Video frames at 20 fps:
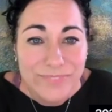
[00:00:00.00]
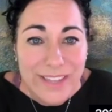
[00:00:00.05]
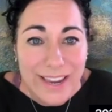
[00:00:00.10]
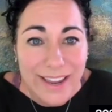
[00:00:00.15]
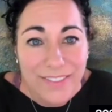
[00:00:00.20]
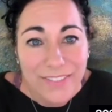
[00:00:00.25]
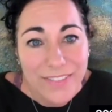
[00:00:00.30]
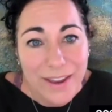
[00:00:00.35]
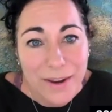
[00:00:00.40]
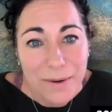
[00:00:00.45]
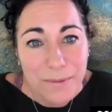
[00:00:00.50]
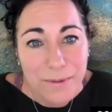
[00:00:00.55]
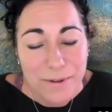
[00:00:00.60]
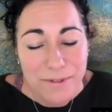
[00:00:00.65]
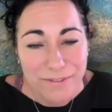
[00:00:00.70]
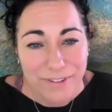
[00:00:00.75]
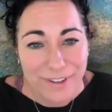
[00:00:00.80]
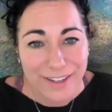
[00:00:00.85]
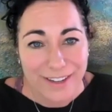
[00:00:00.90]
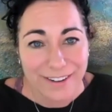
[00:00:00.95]
And they will
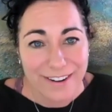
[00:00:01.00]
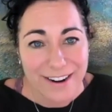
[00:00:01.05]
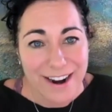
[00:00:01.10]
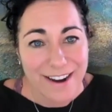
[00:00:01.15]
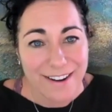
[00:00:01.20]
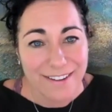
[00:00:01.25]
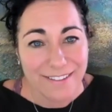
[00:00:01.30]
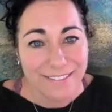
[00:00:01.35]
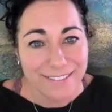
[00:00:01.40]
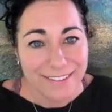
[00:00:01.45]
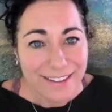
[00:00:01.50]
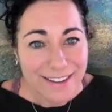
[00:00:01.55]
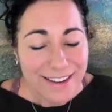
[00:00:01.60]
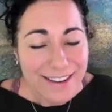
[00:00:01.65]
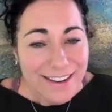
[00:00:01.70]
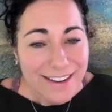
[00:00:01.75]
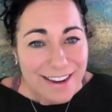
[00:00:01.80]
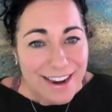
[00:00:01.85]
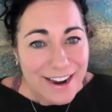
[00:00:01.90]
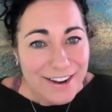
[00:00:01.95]
figure out
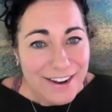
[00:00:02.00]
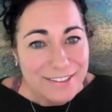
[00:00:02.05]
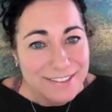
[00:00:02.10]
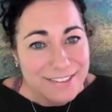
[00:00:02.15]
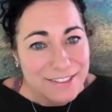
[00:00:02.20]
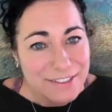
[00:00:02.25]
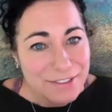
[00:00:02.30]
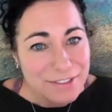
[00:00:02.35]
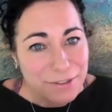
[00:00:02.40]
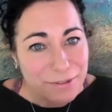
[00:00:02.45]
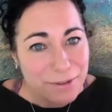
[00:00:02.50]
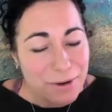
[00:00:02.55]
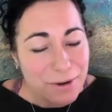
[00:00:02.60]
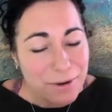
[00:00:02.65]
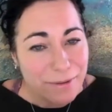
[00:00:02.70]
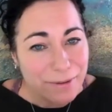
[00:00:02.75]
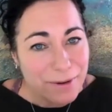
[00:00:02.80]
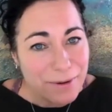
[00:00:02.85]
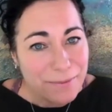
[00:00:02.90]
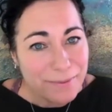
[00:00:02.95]
how to start to grow
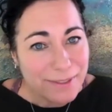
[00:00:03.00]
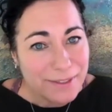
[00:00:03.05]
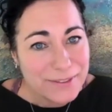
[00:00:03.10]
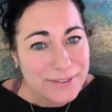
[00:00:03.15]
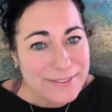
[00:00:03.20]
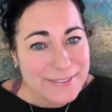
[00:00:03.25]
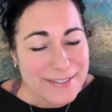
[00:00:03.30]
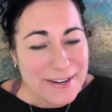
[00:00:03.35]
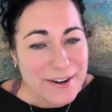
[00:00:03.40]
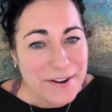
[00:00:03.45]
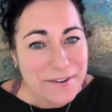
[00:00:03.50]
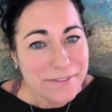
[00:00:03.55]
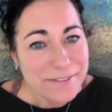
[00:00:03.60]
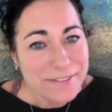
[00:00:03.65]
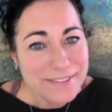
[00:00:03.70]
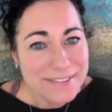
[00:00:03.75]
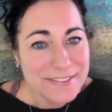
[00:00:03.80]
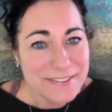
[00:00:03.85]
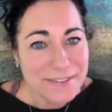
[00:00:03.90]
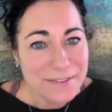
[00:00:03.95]
their own little
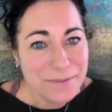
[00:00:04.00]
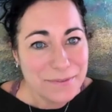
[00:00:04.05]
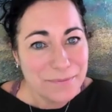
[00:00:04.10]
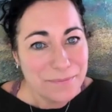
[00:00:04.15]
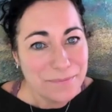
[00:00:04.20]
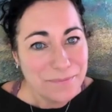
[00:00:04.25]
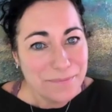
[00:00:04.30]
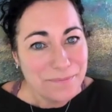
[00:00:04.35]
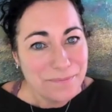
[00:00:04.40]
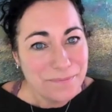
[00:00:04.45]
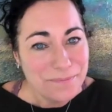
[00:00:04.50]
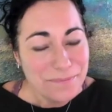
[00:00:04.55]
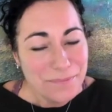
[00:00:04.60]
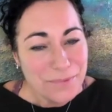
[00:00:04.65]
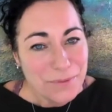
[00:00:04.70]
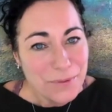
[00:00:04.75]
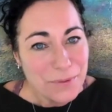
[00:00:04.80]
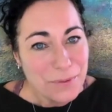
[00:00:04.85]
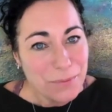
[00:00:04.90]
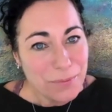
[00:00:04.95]
selves
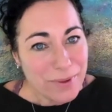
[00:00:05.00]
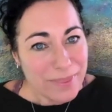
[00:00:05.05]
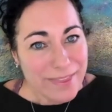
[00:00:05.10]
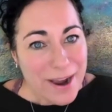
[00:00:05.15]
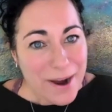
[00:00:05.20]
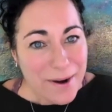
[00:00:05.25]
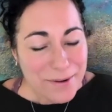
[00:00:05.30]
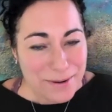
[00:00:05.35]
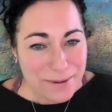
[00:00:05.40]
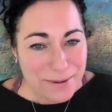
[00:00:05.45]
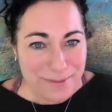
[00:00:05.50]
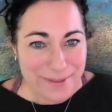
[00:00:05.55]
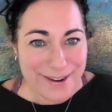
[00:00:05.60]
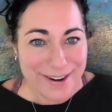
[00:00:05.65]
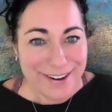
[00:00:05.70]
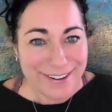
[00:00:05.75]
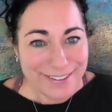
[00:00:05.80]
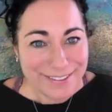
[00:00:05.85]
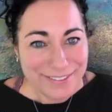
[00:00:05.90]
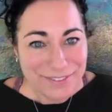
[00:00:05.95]
without you
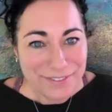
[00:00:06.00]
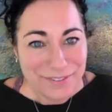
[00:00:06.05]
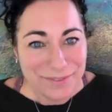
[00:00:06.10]
there.